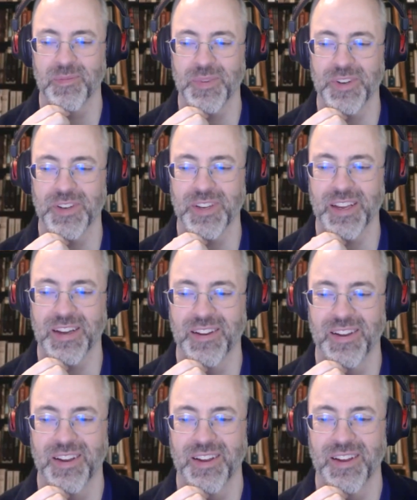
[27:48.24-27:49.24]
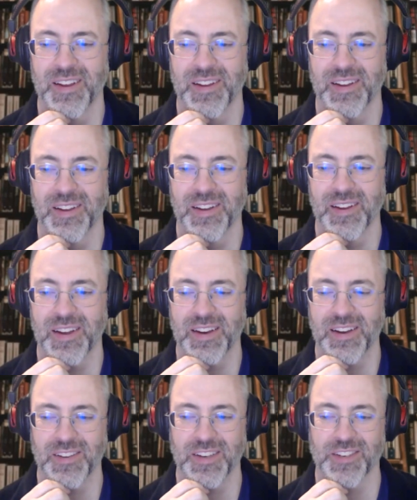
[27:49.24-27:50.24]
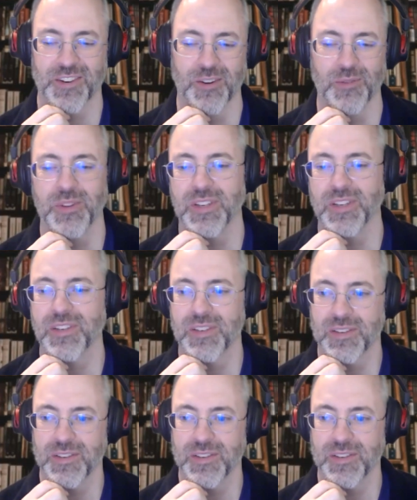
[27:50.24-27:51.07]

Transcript: But yeah, I can at least start with this.